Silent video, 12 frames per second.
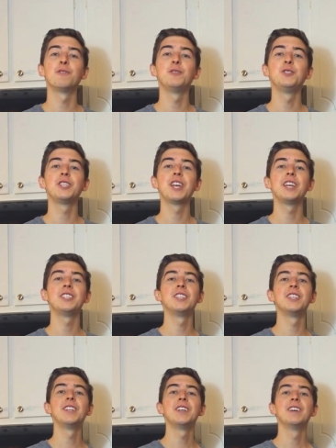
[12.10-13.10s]

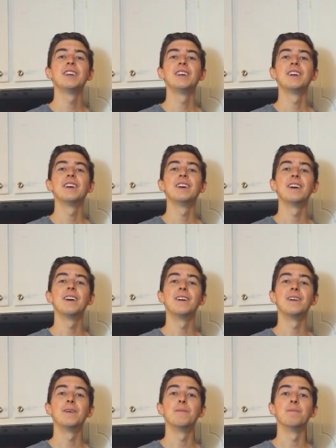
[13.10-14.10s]
Fooducation.
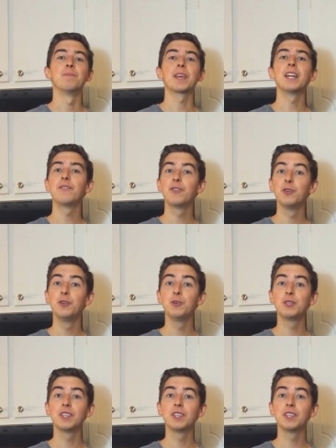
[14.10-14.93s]
And if you're new